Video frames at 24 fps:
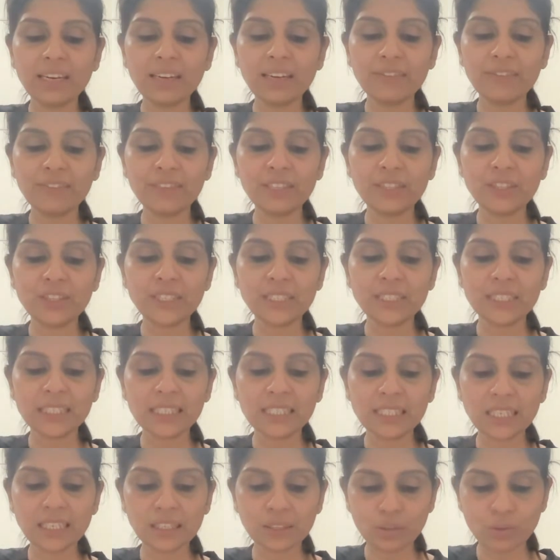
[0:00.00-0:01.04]

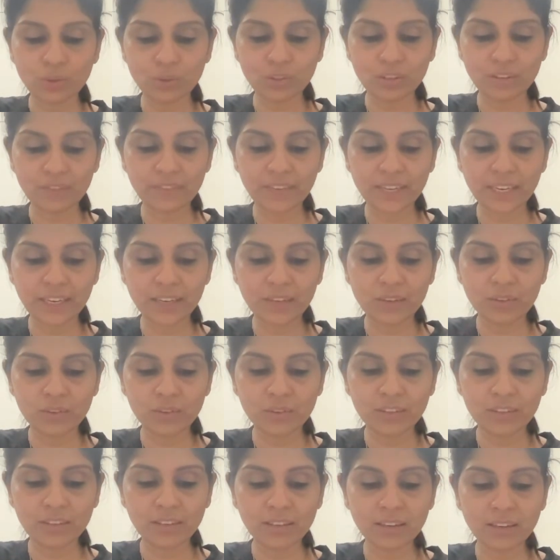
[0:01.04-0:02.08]
deficiency, good, very
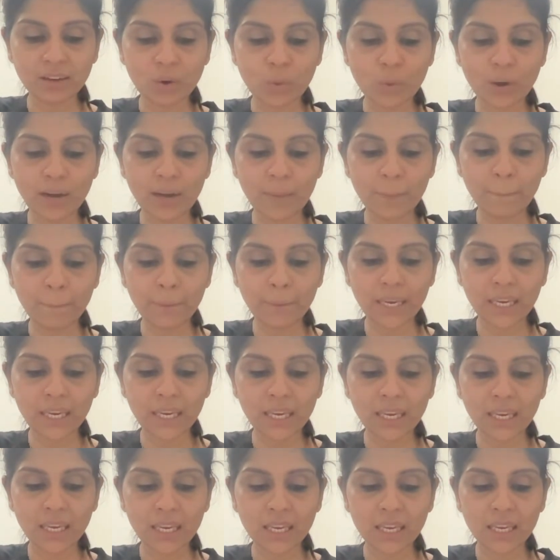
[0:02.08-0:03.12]
good, uh,
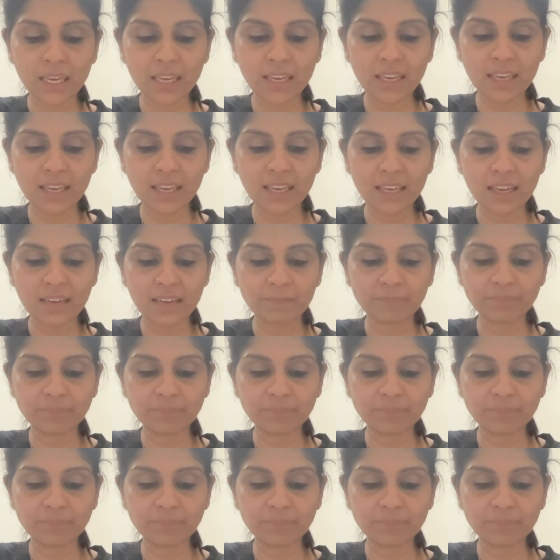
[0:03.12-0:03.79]
Kwame, yeah,